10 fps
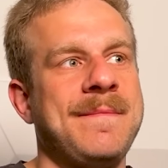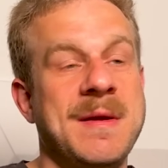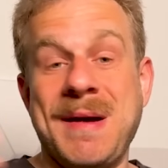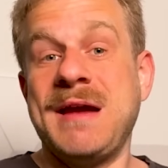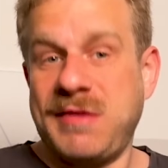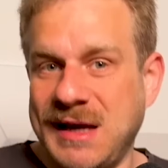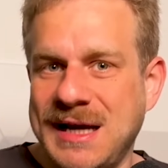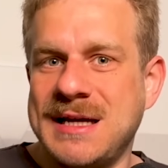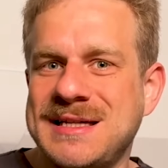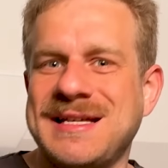The main thing
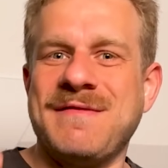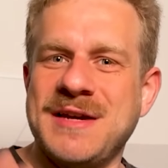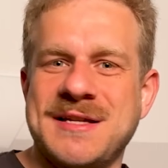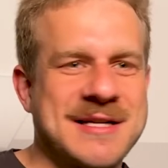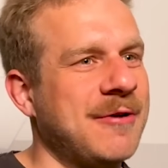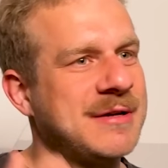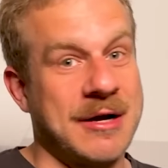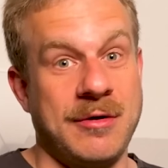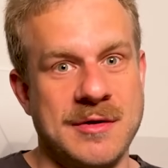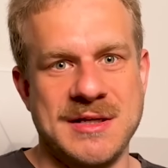is that VS Code
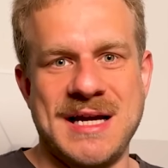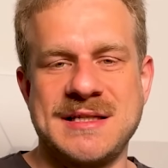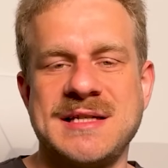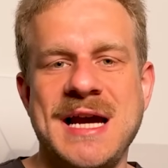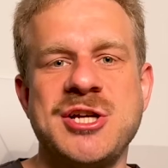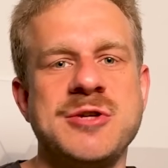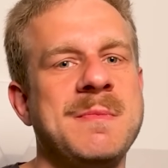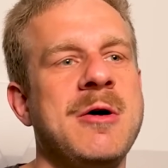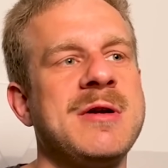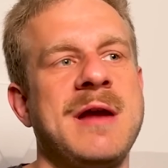now also has this agent
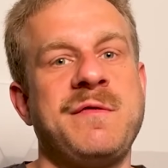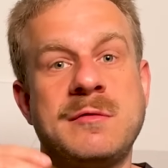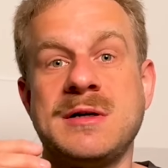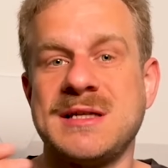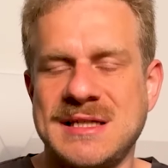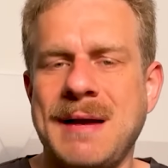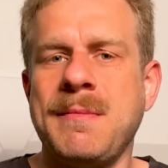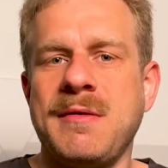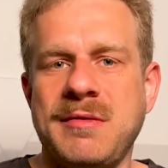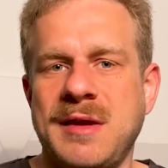mode, and for
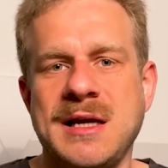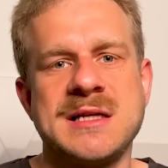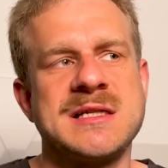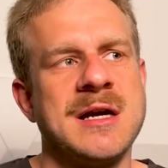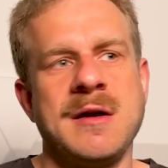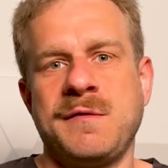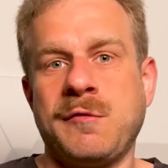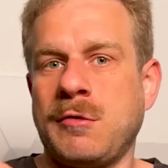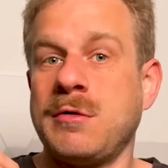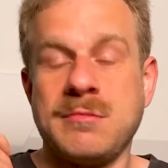some things,
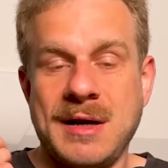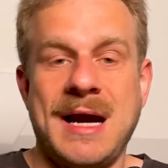for,